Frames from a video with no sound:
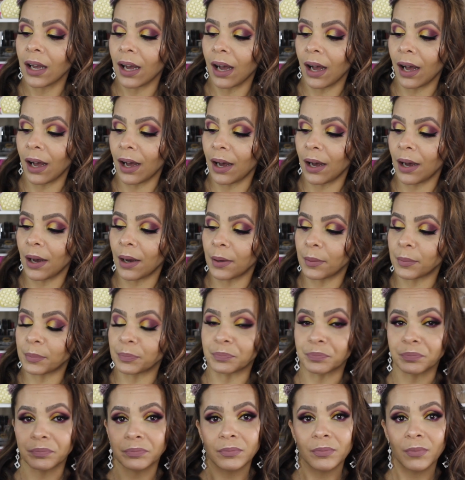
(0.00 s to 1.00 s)

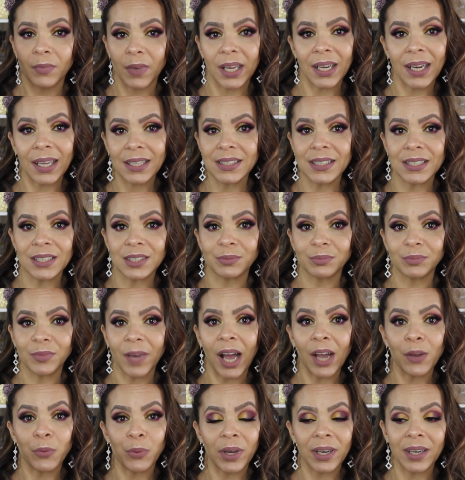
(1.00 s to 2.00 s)
And I did.
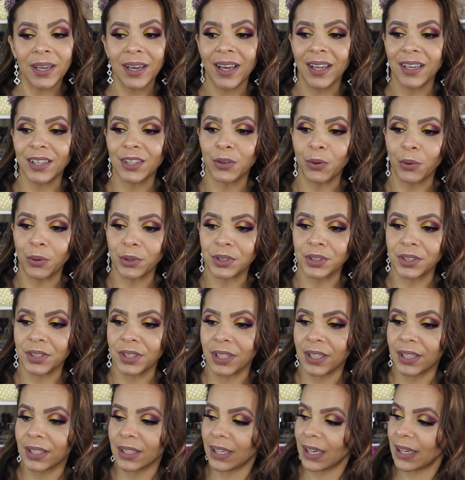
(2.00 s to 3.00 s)
I went ahead and ordered
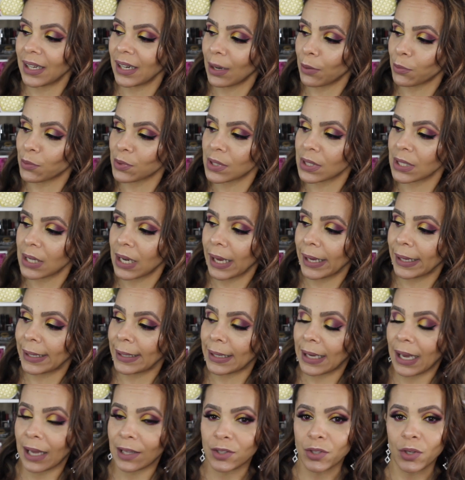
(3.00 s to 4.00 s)
it, and I was
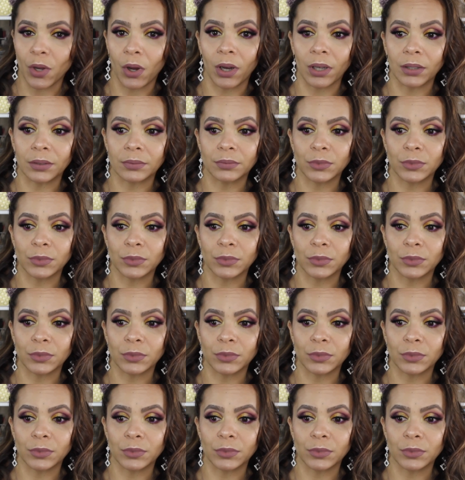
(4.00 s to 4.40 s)
like, I saw